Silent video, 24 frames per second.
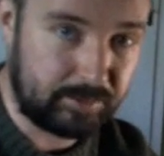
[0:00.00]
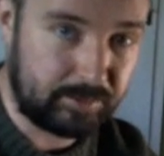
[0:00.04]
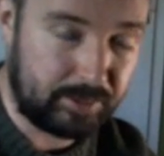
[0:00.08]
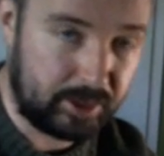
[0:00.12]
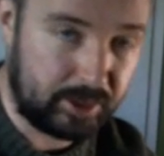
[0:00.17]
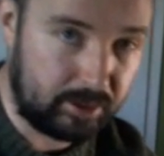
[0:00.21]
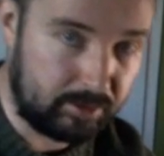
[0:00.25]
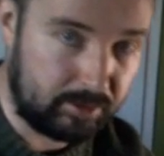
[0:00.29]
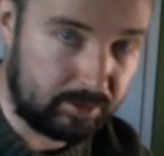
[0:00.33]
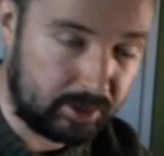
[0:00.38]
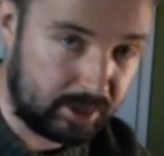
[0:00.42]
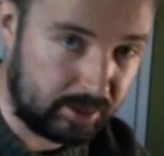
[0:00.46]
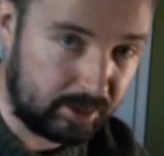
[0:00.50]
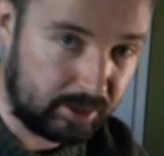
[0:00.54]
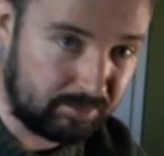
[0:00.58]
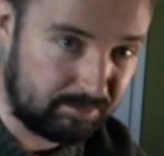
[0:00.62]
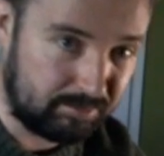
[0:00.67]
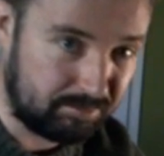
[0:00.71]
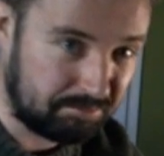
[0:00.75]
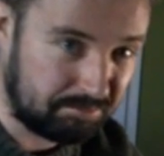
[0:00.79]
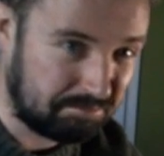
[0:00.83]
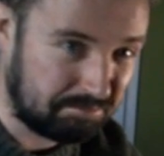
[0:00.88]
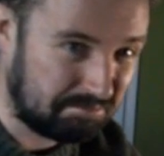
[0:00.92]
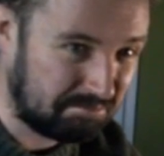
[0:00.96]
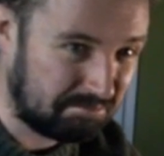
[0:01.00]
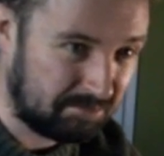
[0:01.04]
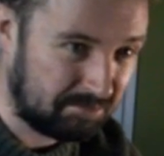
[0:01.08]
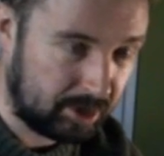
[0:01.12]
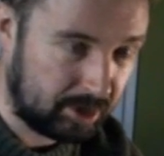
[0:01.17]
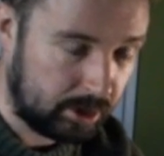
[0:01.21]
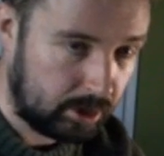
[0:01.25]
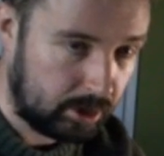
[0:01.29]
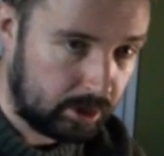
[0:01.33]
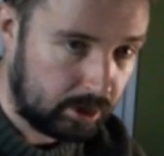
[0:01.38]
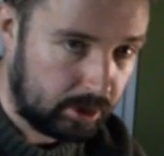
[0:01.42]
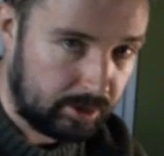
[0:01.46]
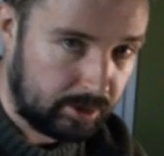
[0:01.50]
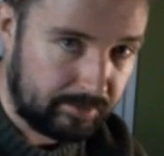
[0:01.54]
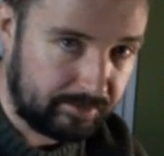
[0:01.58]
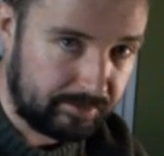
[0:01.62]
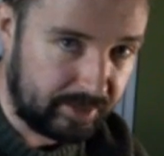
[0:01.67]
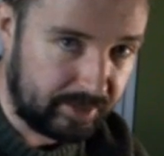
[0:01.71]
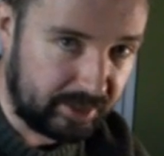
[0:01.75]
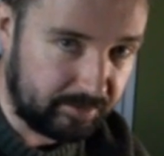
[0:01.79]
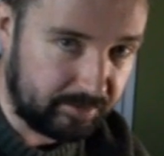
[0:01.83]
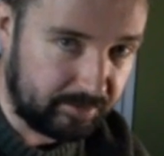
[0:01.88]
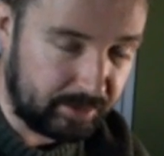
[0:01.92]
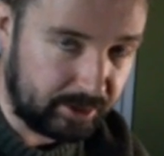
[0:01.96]
about
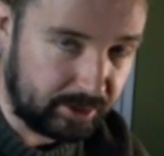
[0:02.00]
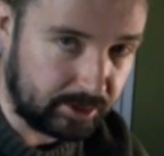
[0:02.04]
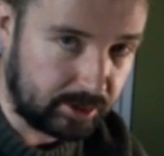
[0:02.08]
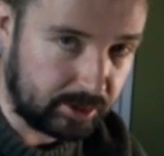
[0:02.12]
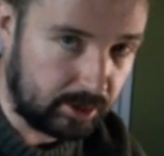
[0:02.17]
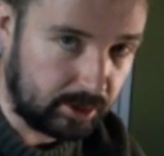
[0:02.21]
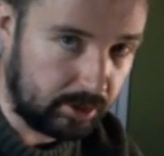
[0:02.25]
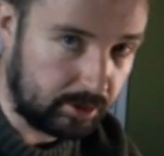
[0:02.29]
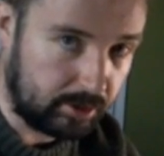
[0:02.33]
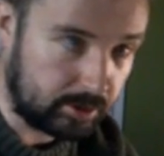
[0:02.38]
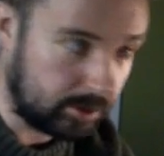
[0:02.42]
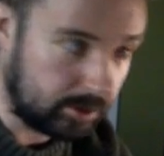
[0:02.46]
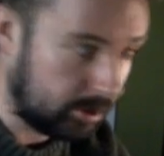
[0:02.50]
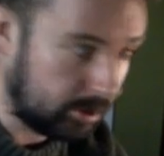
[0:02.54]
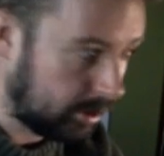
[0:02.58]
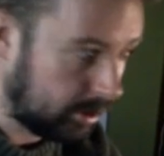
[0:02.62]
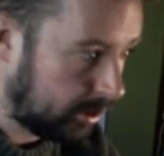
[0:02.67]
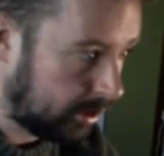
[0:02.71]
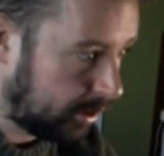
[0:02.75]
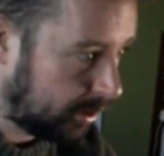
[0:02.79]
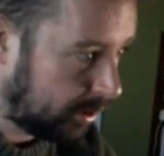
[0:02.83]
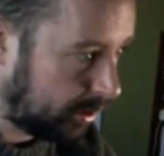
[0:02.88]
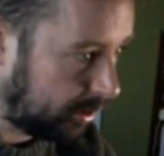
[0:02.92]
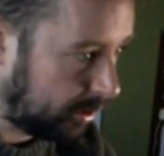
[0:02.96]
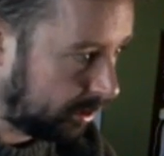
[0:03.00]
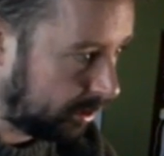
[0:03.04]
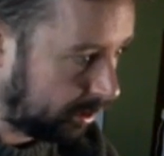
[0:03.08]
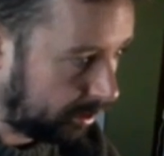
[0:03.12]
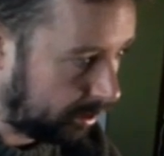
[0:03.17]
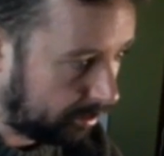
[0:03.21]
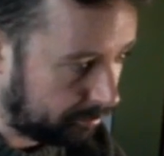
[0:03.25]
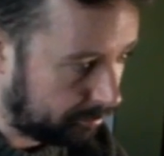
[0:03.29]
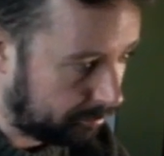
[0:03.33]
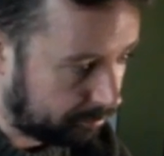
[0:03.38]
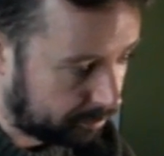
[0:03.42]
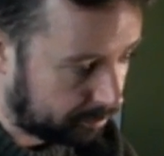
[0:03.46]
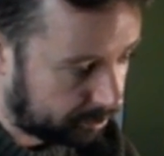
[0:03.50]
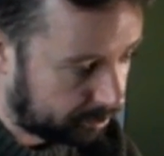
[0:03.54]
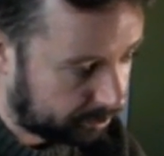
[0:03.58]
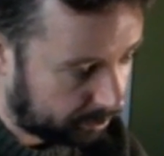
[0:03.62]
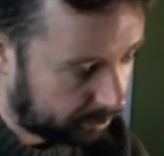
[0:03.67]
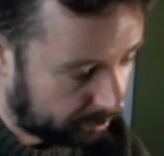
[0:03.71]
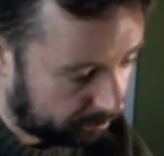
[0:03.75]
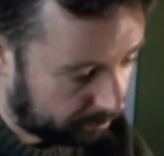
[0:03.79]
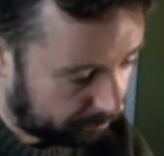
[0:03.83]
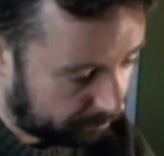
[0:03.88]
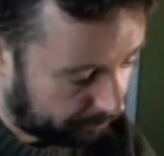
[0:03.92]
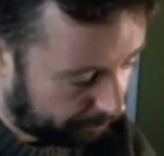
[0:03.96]
5 meters long.
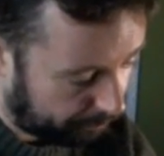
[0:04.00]
So